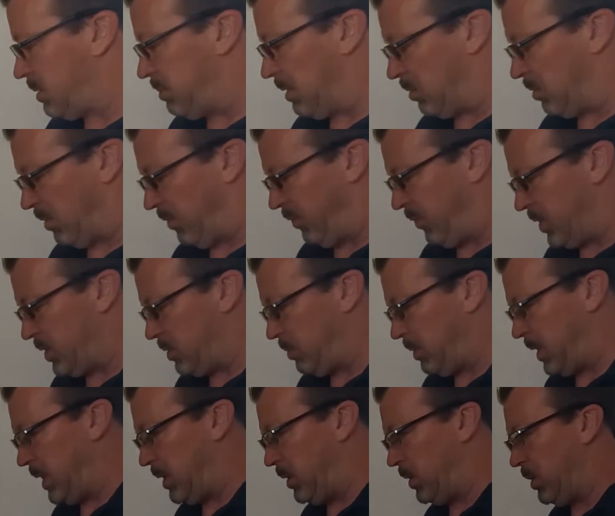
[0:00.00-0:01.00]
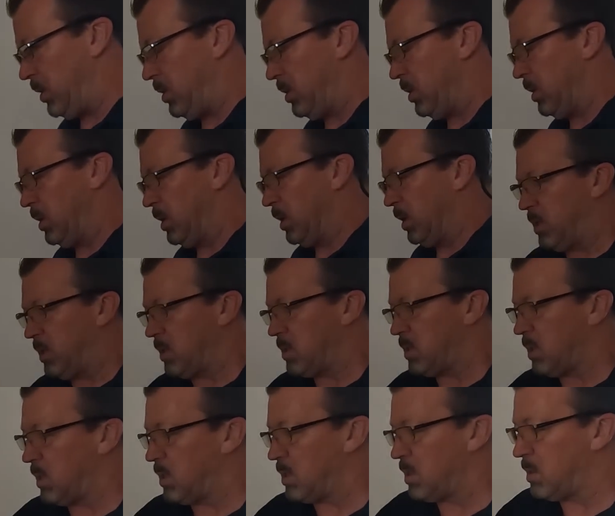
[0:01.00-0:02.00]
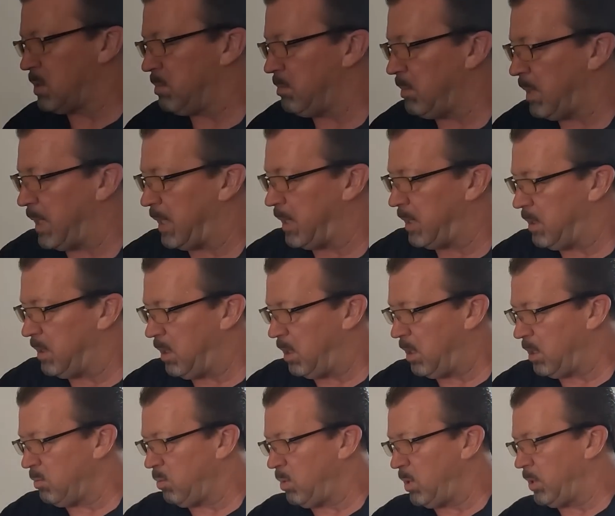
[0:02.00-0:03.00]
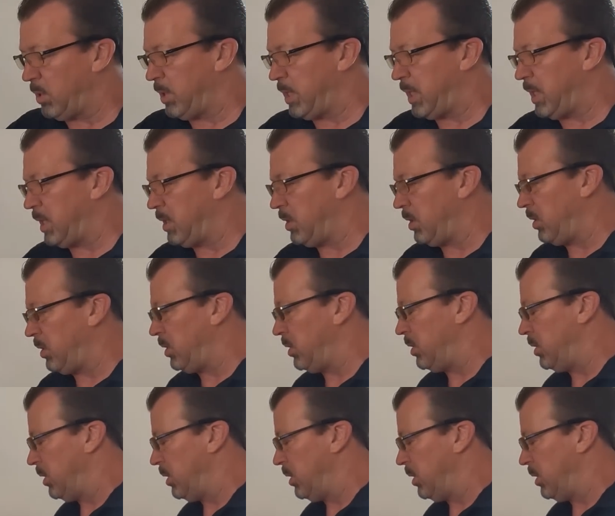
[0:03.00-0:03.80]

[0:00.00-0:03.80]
is my refrigerator, this is my hot water heater,